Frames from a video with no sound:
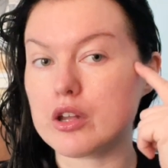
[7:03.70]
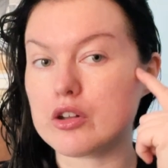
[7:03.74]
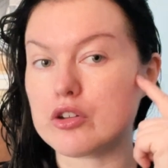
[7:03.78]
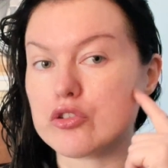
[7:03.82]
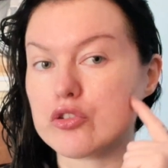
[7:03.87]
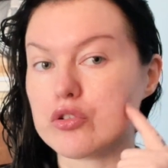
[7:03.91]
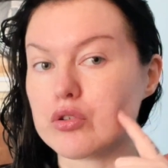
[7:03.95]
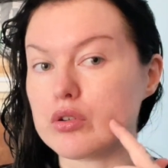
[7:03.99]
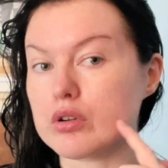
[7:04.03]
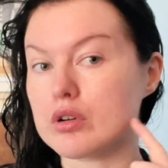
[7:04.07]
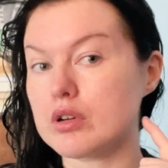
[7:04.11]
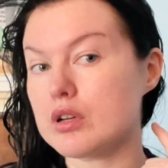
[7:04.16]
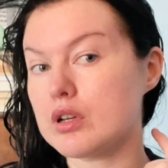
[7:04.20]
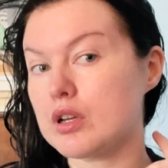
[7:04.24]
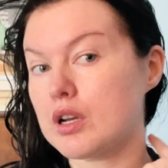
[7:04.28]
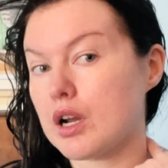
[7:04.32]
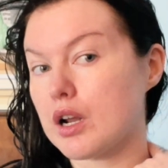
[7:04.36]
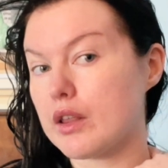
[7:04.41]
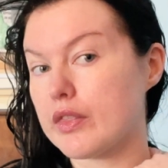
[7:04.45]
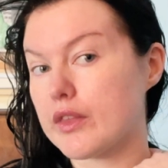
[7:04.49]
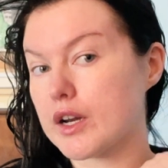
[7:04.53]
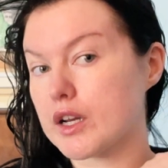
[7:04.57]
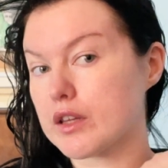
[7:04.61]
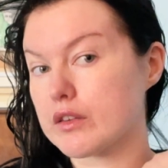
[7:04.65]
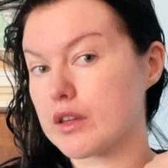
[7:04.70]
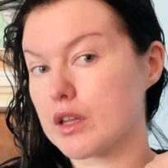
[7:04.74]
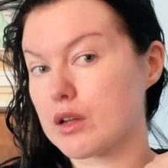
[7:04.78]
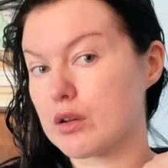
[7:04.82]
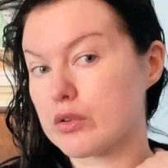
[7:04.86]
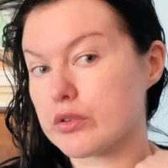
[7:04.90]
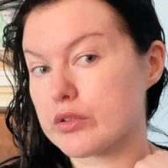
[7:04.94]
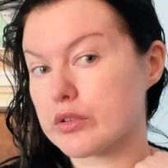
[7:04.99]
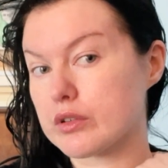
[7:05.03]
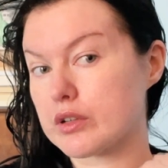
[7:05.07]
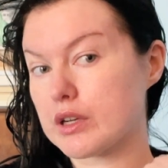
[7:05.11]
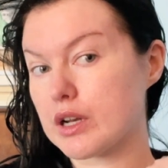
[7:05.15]
and jaw, and then it's like
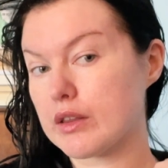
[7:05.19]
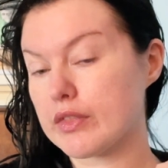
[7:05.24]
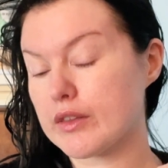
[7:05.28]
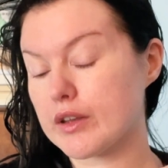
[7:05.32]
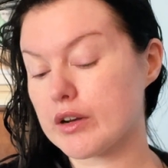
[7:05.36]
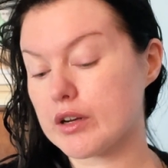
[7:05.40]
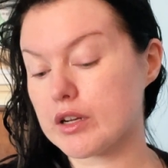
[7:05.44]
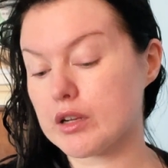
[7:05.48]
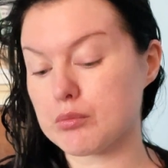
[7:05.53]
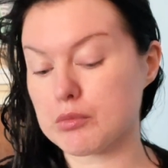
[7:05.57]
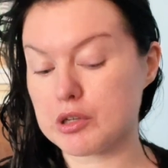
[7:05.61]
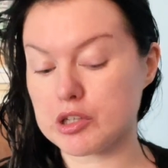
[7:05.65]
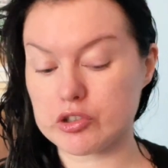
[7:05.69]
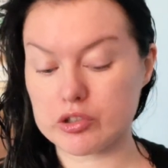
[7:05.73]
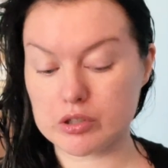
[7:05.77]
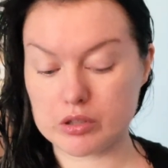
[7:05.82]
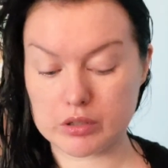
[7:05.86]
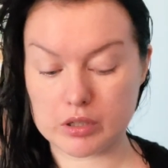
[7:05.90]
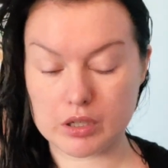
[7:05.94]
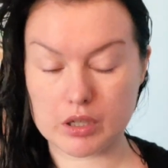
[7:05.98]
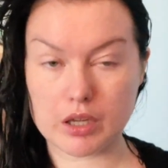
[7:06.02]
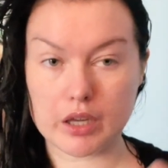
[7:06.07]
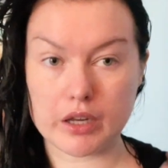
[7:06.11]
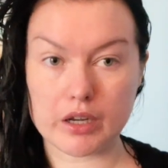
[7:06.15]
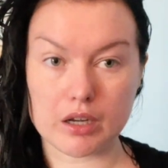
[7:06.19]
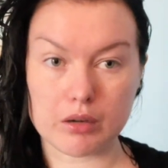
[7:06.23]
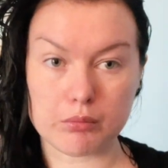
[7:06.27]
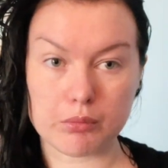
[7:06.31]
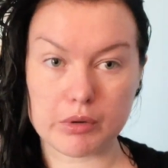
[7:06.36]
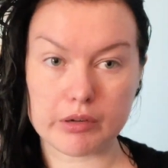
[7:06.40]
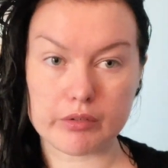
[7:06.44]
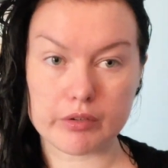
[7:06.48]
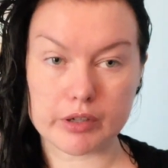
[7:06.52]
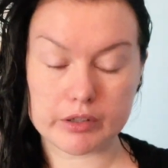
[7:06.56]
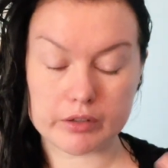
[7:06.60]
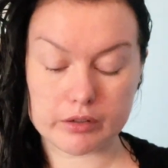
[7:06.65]
also down there and in my shoulder and in my
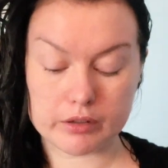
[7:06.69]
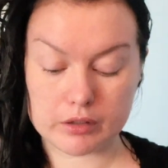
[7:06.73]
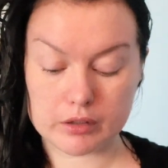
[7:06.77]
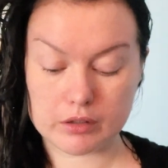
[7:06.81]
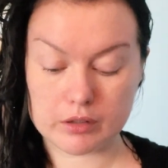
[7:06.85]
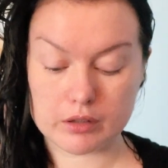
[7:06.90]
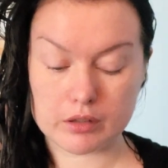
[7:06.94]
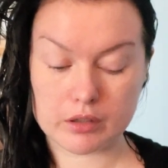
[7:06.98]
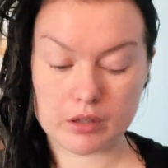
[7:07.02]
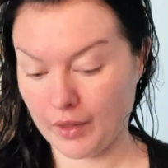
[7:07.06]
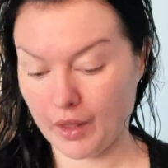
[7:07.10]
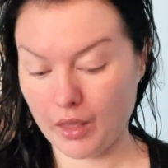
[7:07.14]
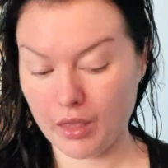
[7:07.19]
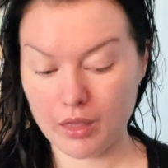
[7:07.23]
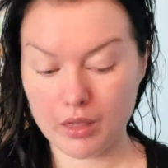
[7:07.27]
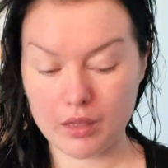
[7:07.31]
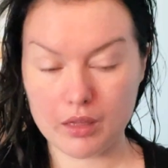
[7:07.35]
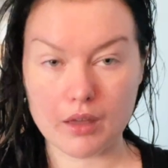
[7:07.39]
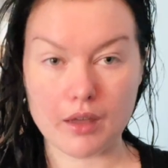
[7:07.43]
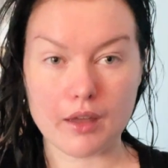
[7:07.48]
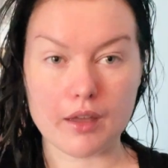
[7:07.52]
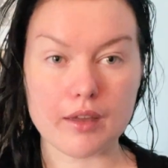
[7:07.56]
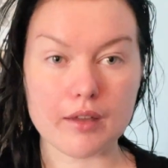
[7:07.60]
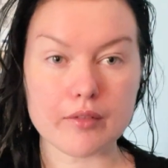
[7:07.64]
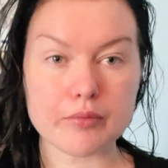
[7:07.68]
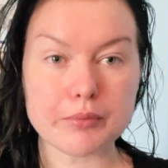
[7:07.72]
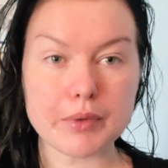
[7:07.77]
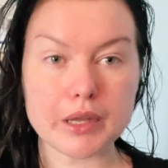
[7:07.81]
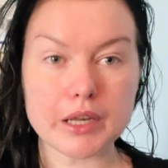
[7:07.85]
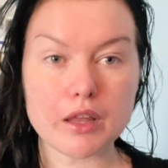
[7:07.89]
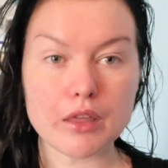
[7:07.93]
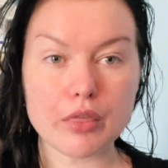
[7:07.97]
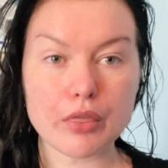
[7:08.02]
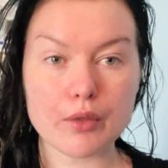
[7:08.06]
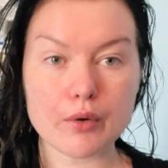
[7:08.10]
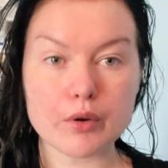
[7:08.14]
wrists. I have
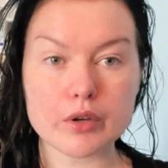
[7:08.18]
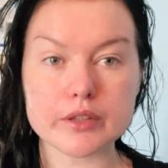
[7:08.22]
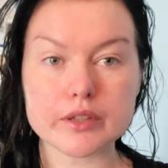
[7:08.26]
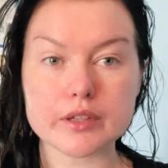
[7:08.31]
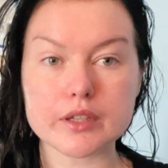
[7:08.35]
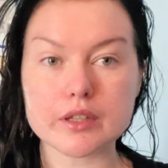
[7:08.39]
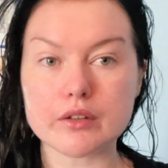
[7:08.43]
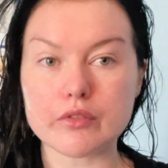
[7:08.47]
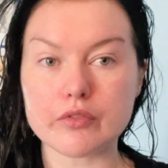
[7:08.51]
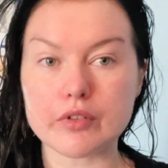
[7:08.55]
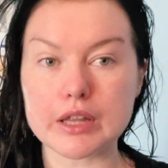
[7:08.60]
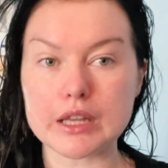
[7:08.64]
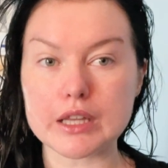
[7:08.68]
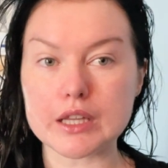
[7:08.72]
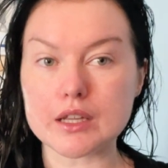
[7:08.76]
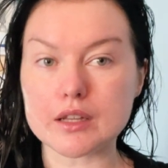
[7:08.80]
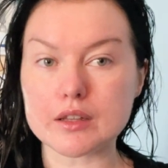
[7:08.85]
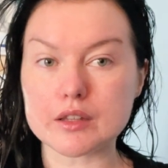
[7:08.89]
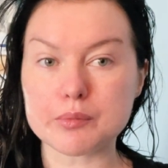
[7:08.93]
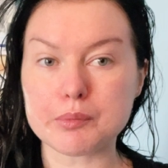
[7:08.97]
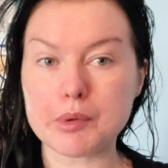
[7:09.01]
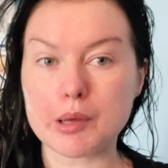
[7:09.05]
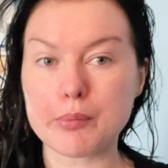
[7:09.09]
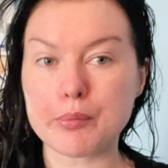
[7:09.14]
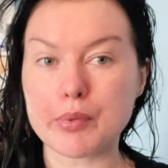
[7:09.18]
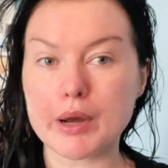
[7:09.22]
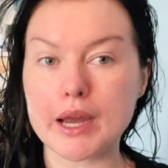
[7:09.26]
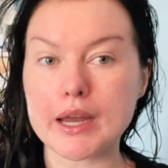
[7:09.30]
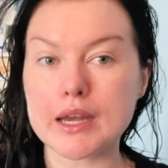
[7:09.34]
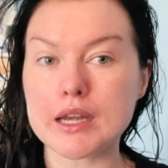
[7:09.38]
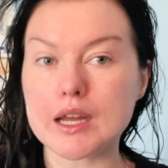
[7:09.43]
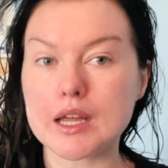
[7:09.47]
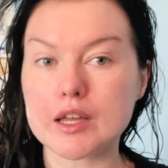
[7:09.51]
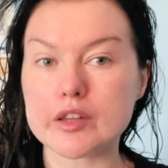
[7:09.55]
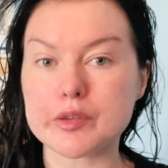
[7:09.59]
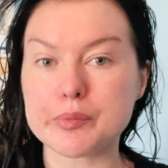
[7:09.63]
many thoughts and feelings. My
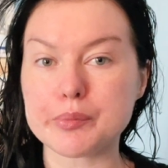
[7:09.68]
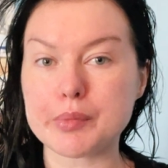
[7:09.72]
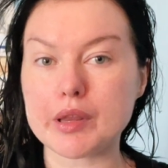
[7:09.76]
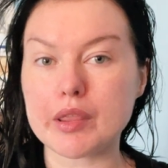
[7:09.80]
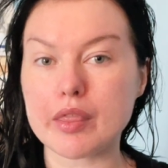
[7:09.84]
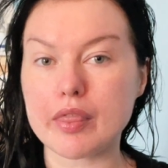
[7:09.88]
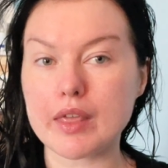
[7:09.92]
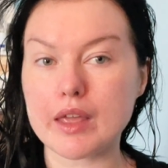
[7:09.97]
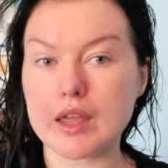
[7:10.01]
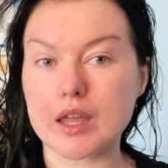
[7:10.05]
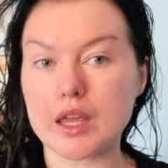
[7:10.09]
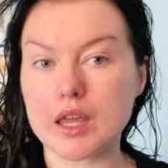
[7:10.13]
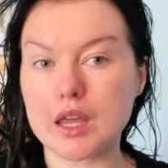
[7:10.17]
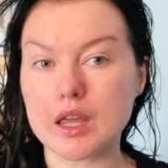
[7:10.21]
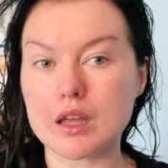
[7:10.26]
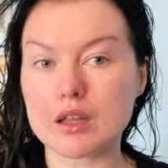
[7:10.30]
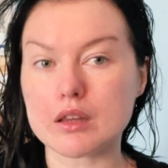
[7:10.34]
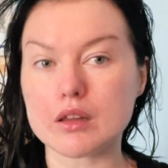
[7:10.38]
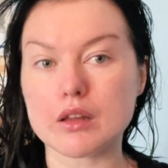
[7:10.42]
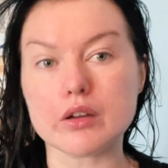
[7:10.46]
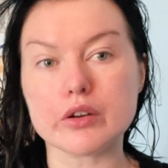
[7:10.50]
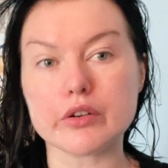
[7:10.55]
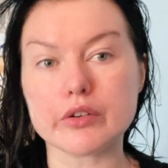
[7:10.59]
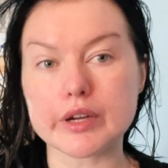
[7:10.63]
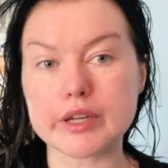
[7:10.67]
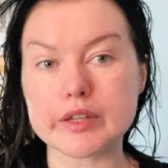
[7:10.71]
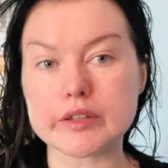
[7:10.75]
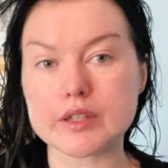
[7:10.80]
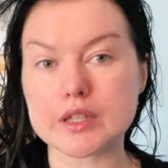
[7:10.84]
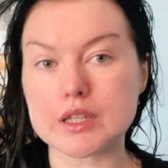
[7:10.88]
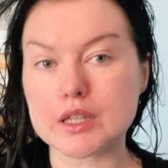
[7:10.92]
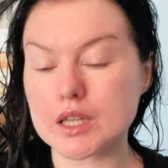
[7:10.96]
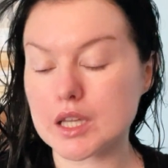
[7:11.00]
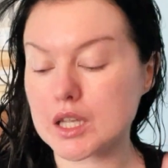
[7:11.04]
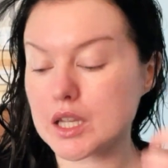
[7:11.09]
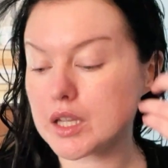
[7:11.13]
brain has been thinking a lot
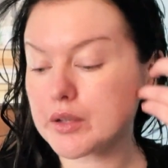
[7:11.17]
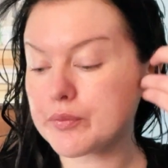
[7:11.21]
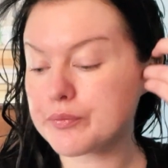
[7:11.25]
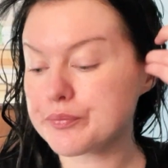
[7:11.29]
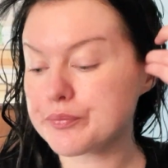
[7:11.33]
recently.